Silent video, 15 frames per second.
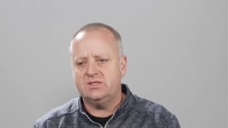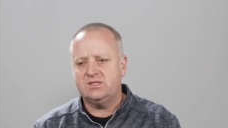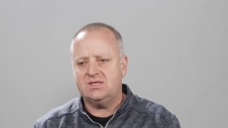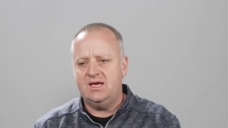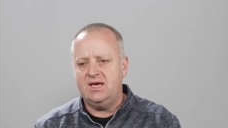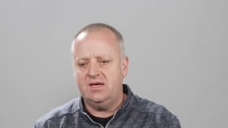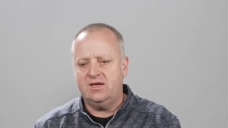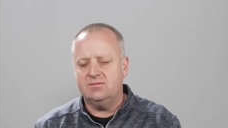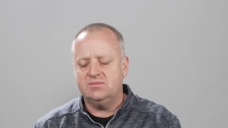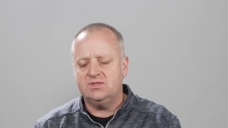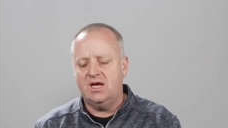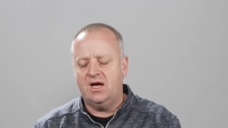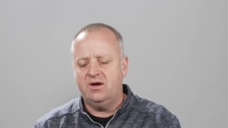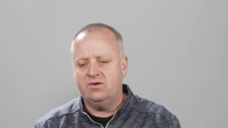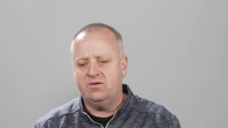skate comes
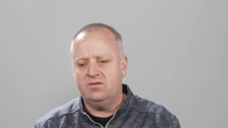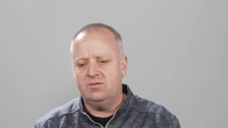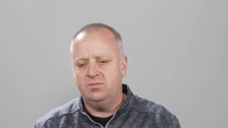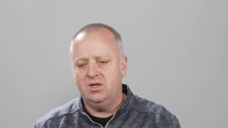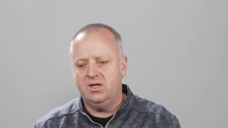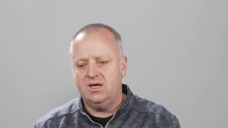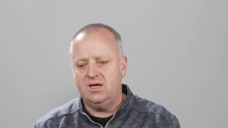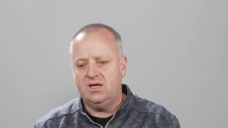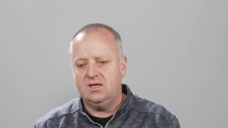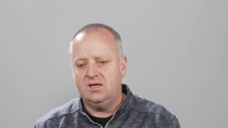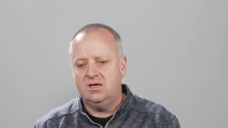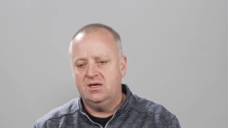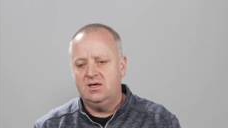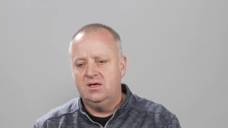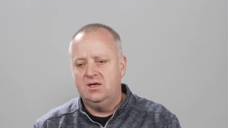out of the blade,
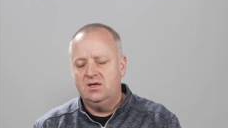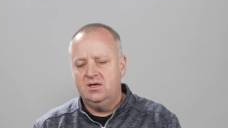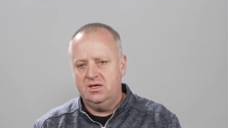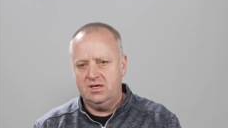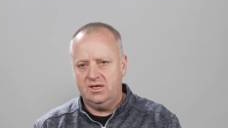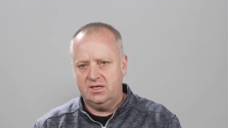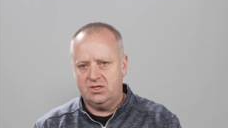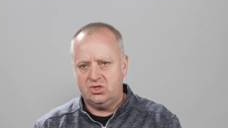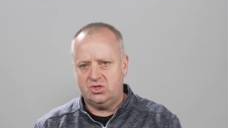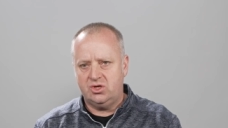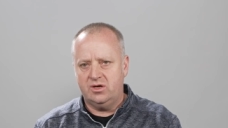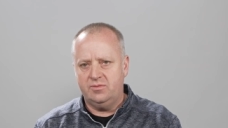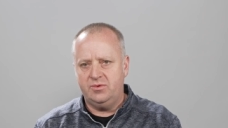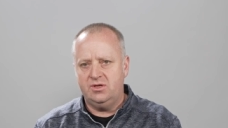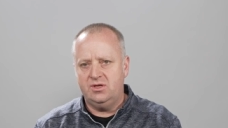it gets
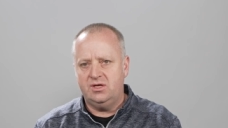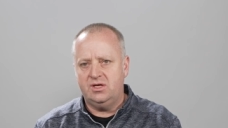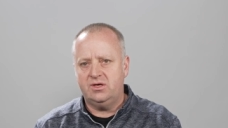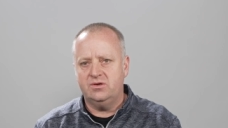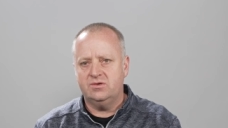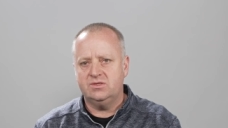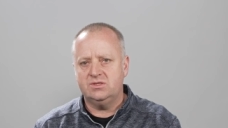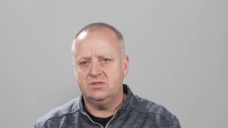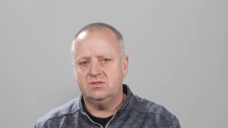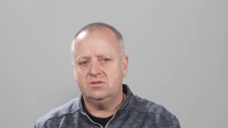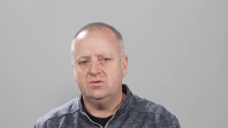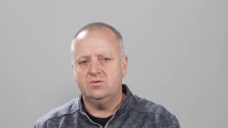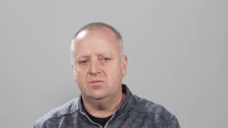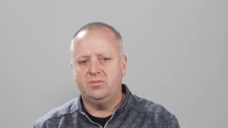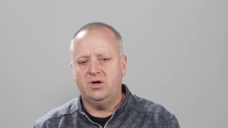sharpened and it goes
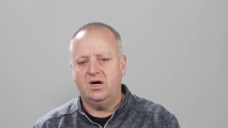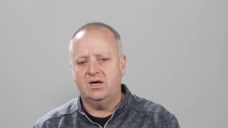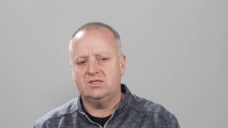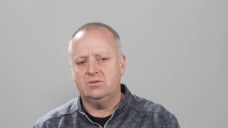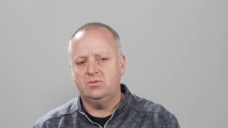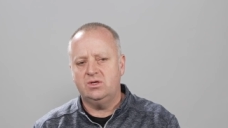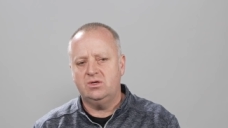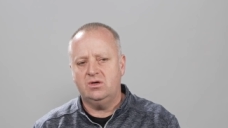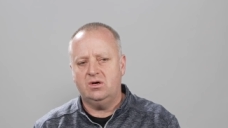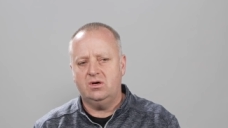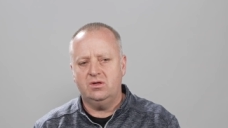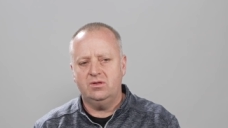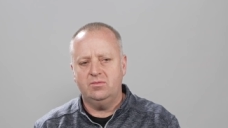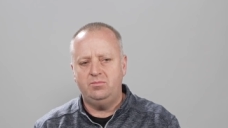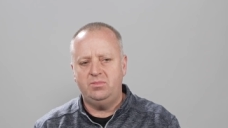into a box that we call the